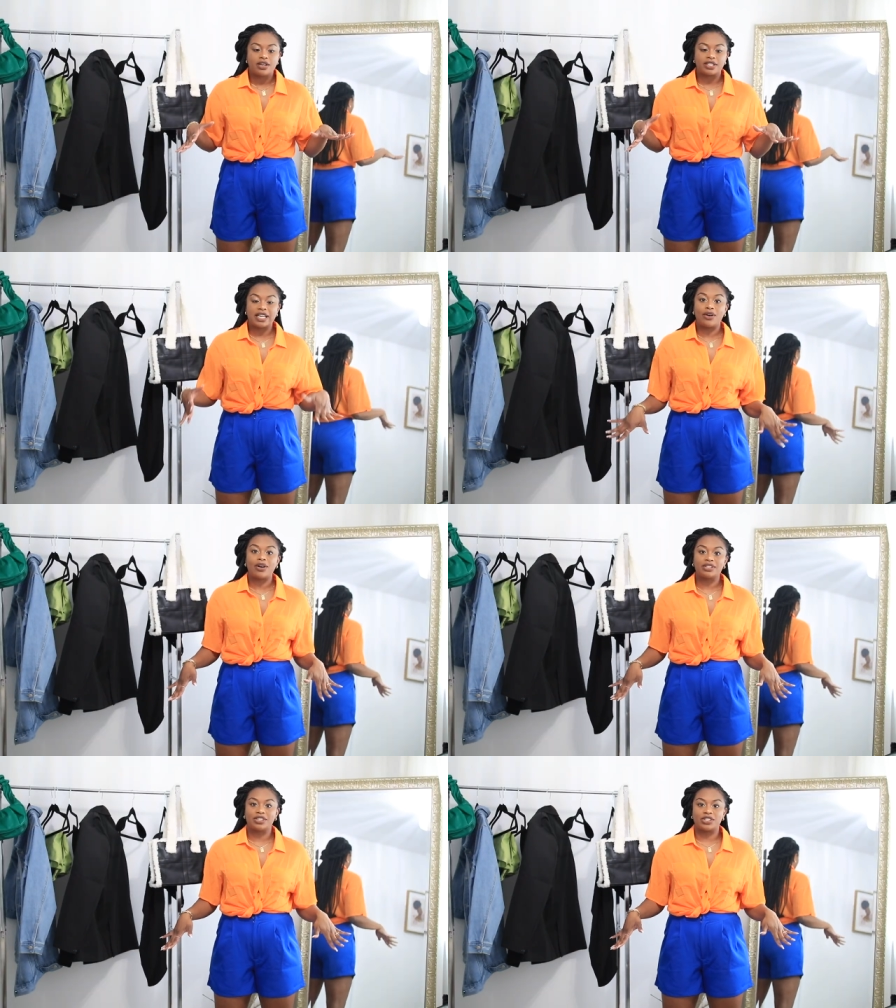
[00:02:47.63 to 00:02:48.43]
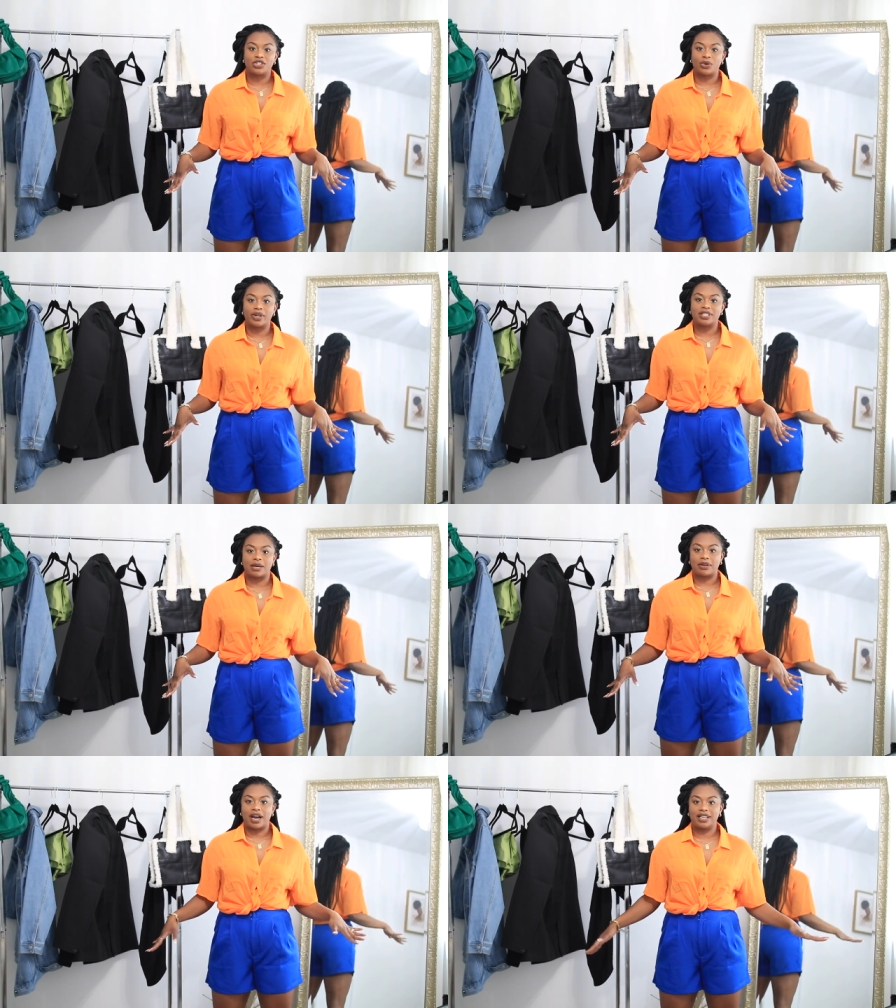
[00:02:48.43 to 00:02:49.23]
So now onto the shorts.
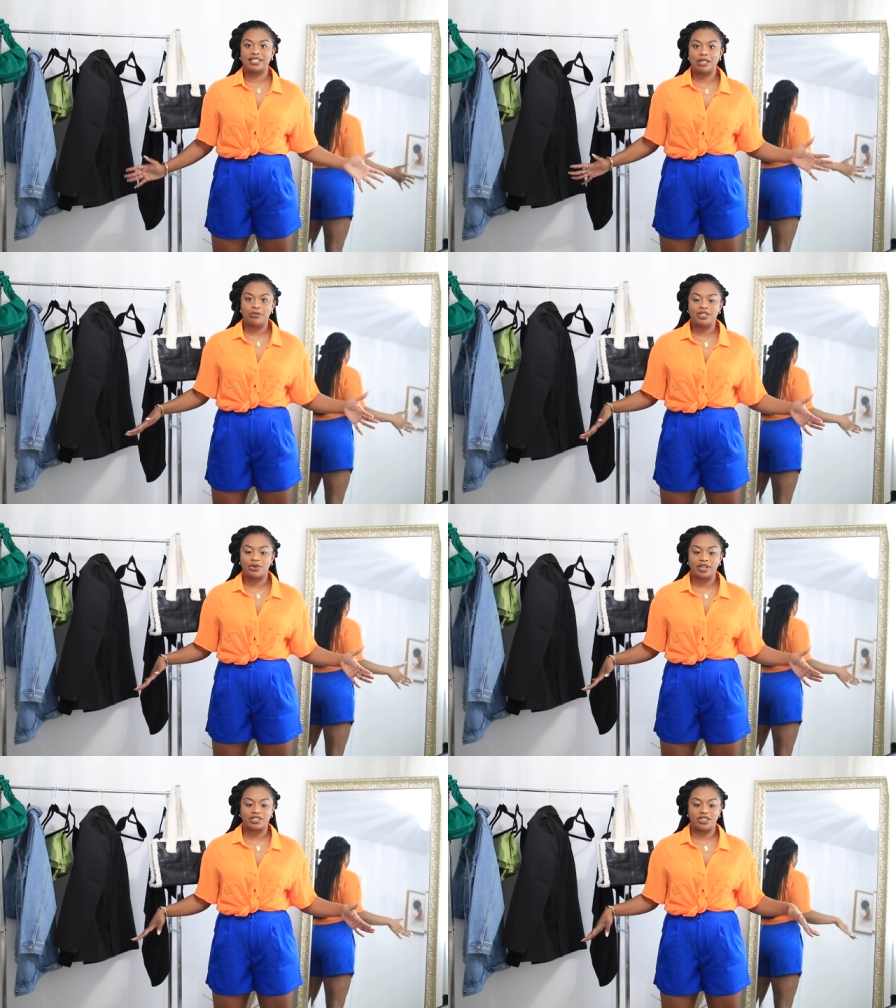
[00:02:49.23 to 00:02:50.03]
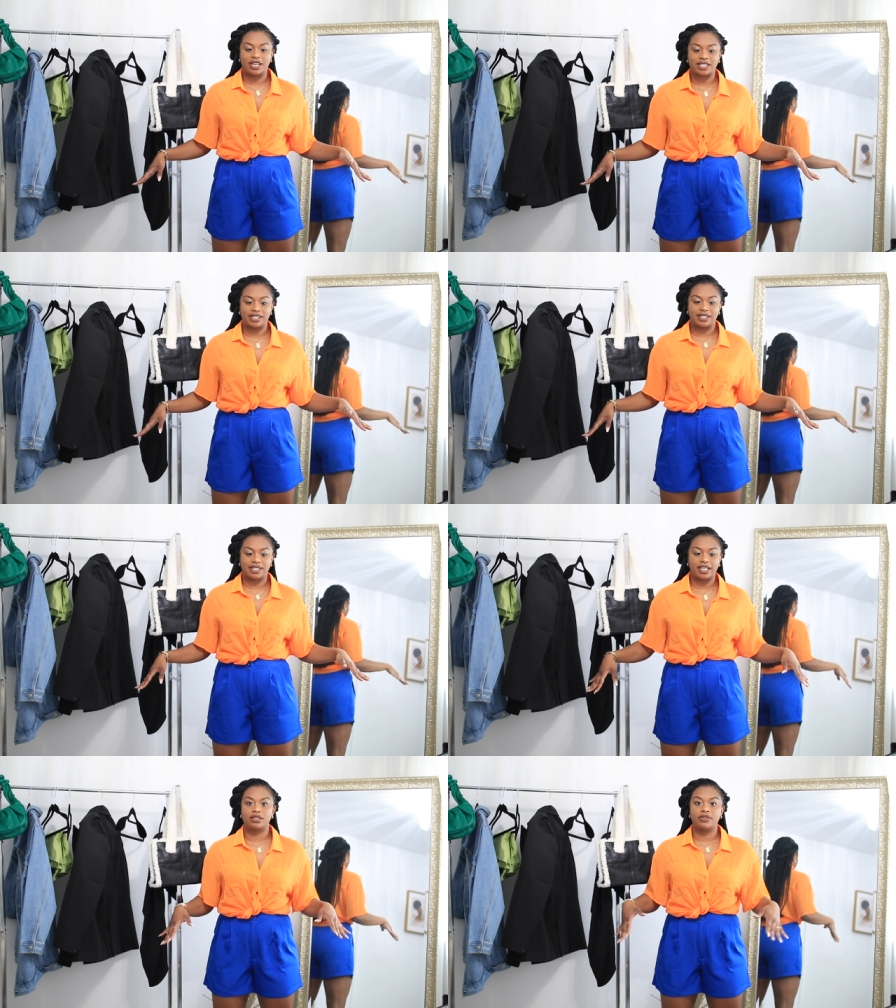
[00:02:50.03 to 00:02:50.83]
I'm kind of tippy toeing so you guys can
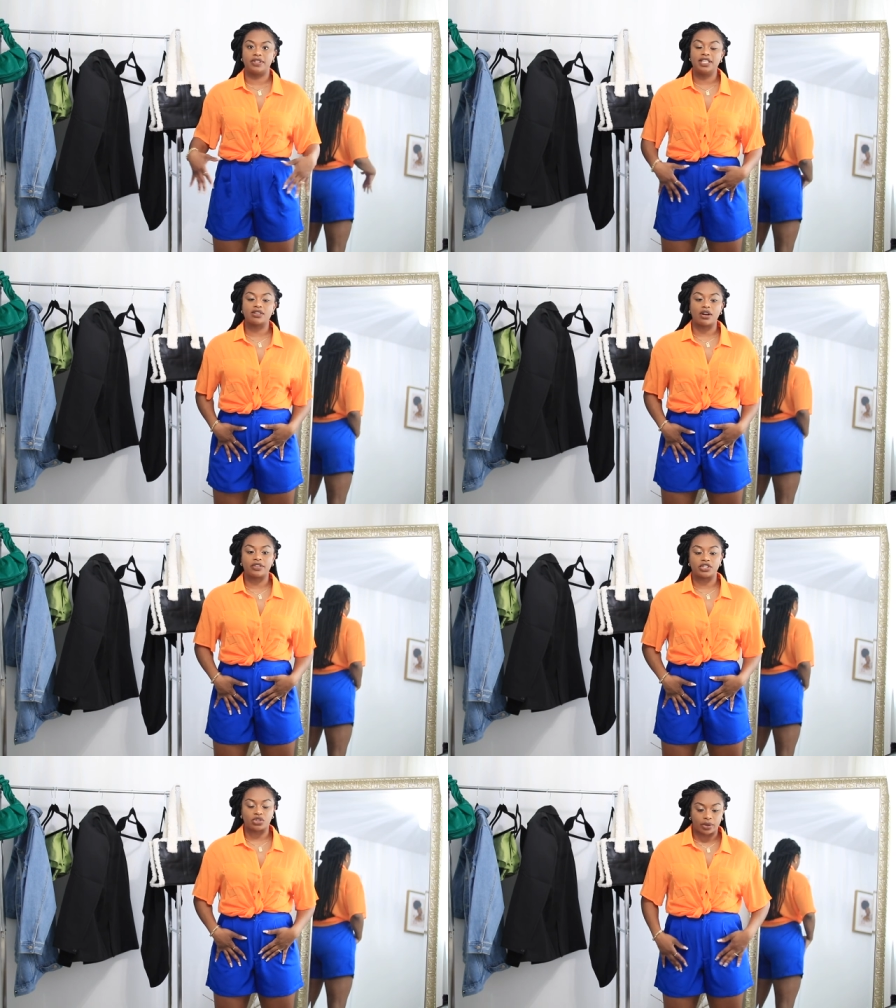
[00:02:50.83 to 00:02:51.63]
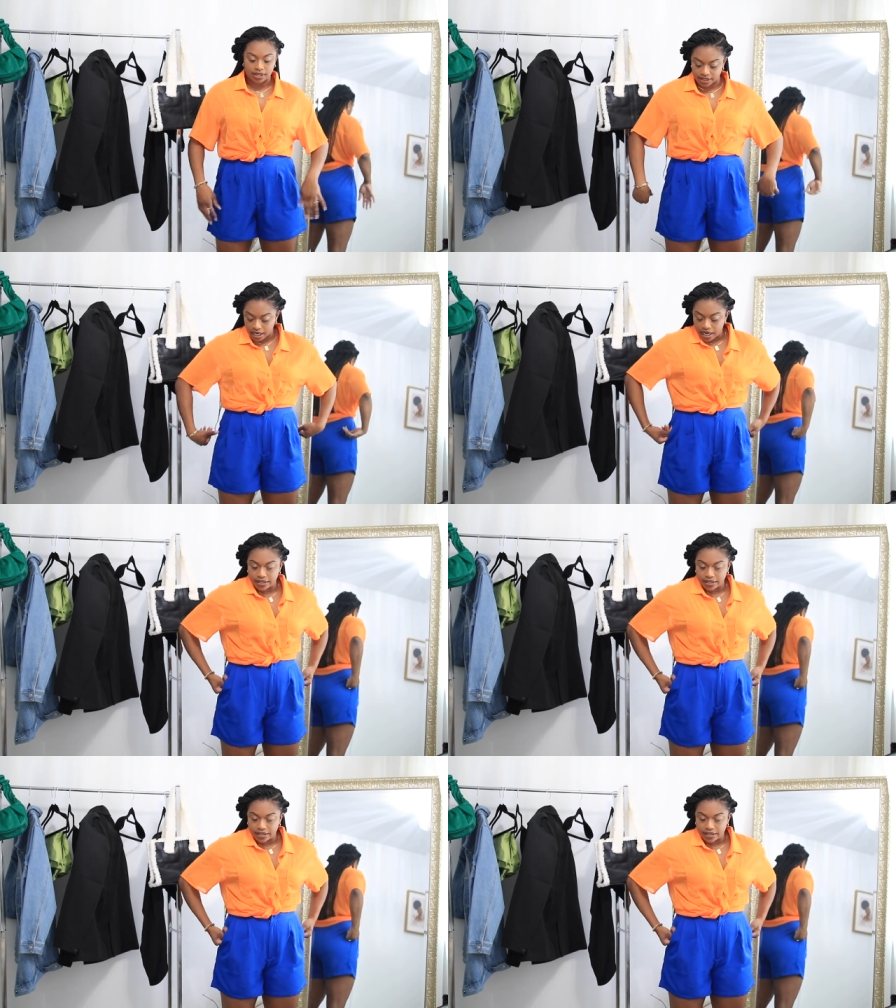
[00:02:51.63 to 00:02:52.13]
see it. So these are the shorts.